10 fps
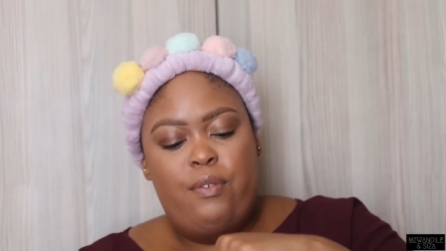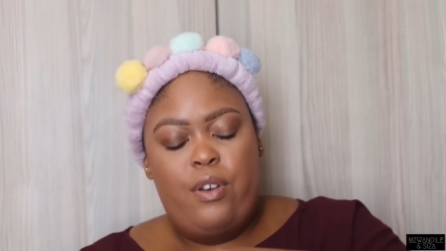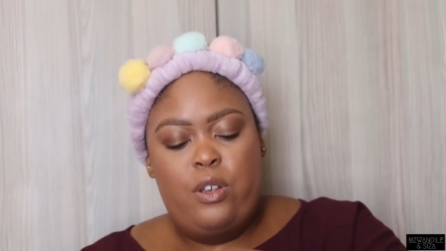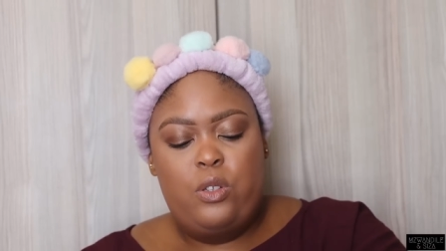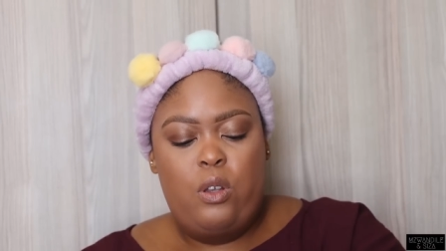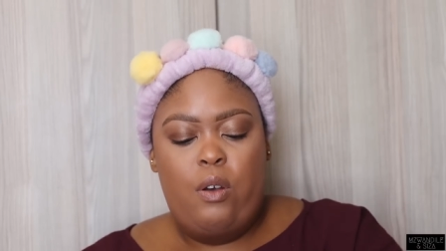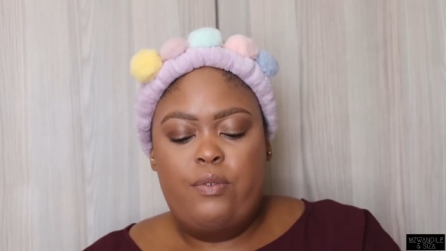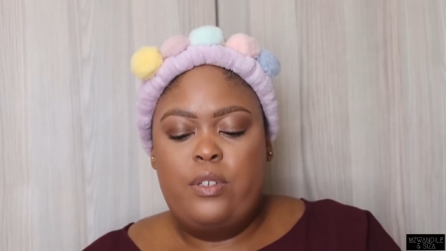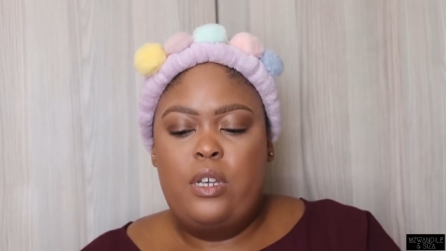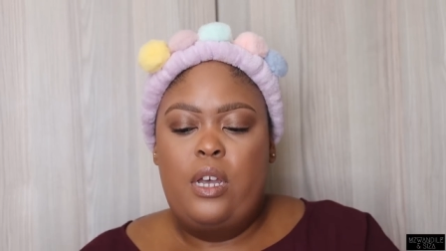very
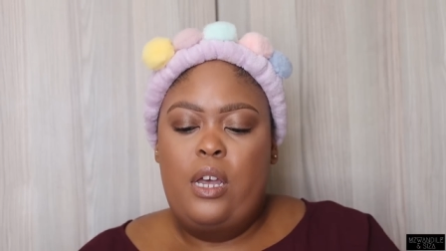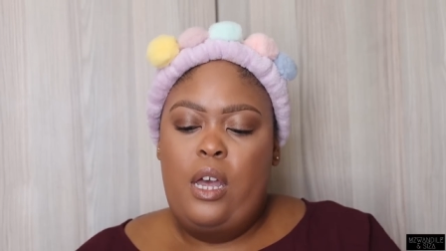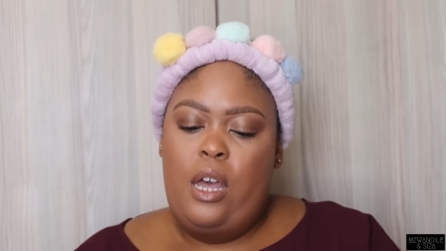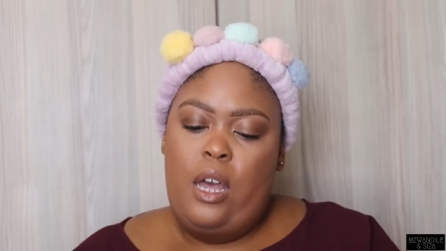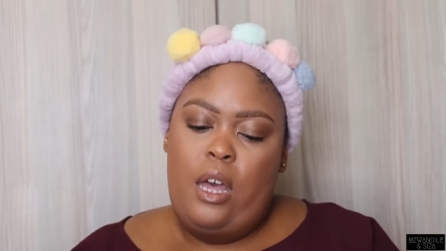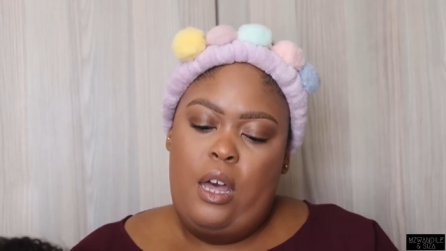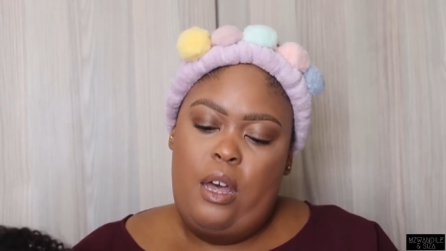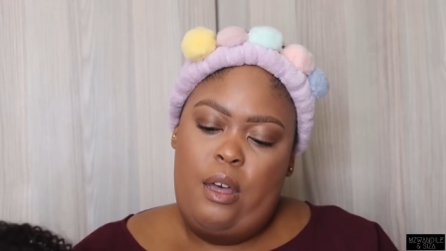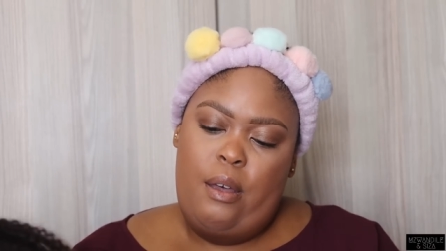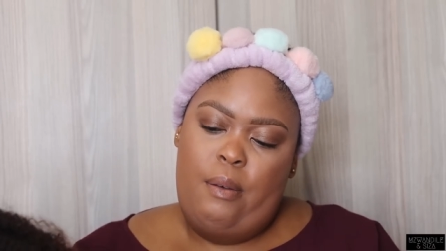soft
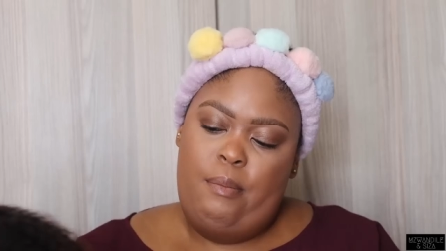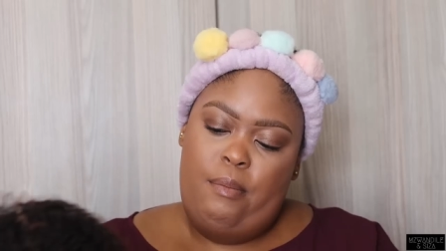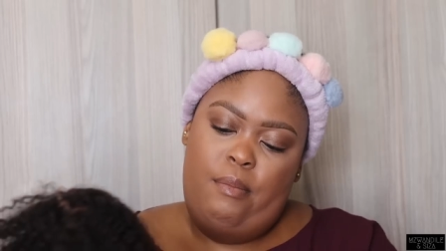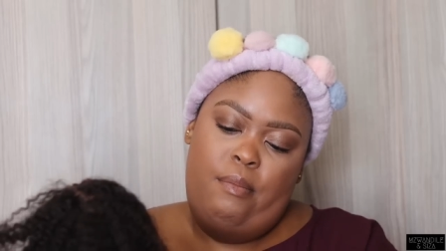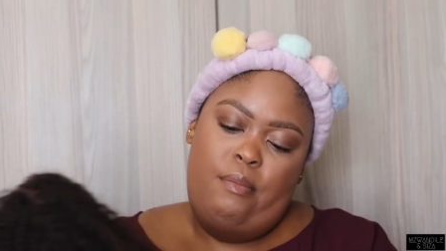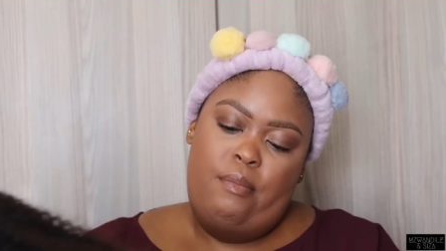um,